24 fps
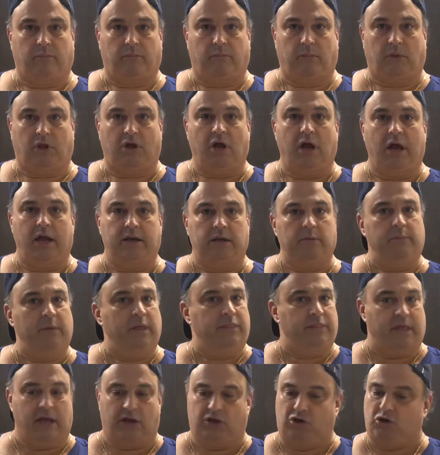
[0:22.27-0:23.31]
condiment
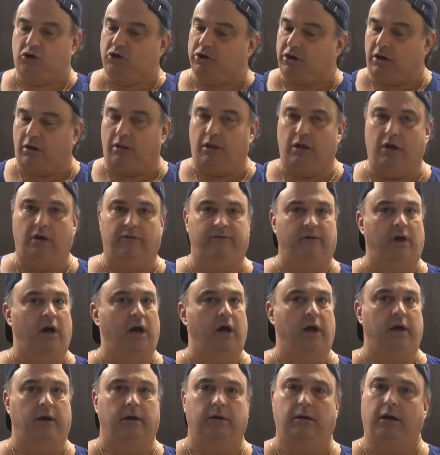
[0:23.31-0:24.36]
that you're going to love
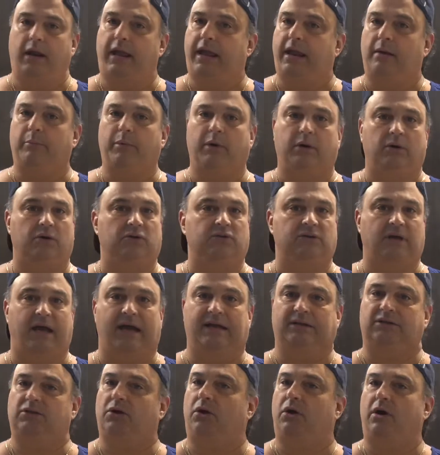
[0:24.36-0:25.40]
on hamburgers,
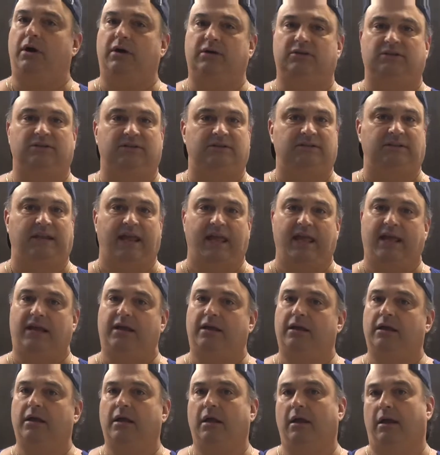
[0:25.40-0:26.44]
hot dogs,
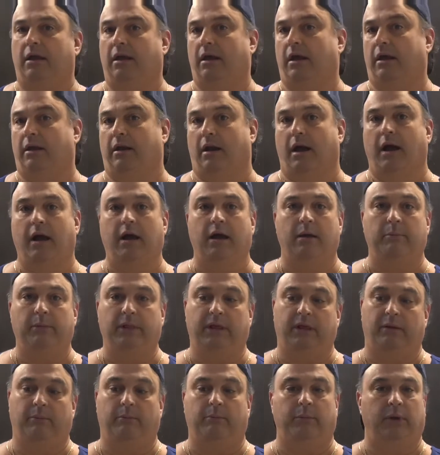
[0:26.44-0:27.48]
steak, an
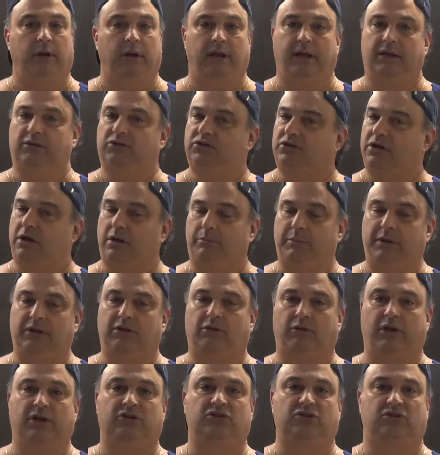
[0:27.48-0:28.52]
omelet, but it's going to be
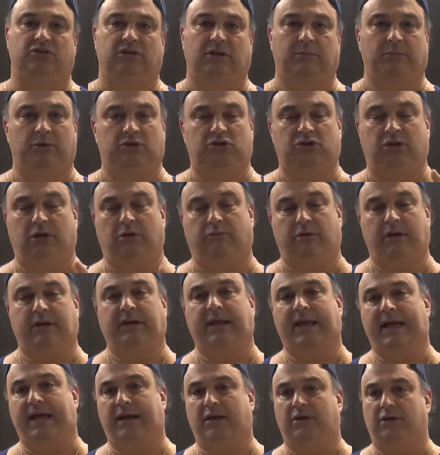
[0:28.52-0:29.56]
delicious, and I'm going to show you right
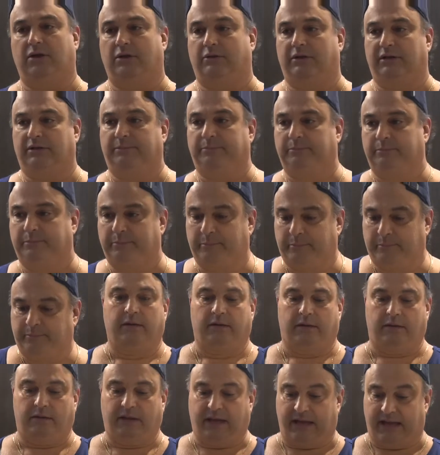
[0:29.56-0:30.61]
now how to do it.
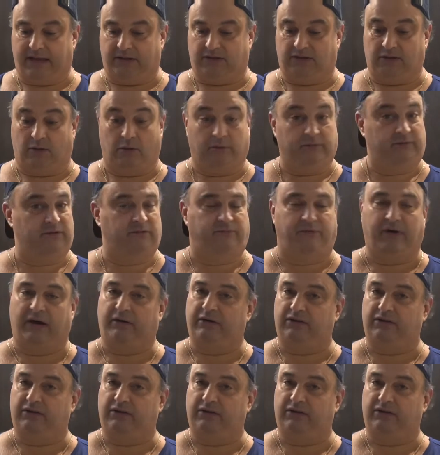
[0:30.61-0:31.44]
Okay, so it's very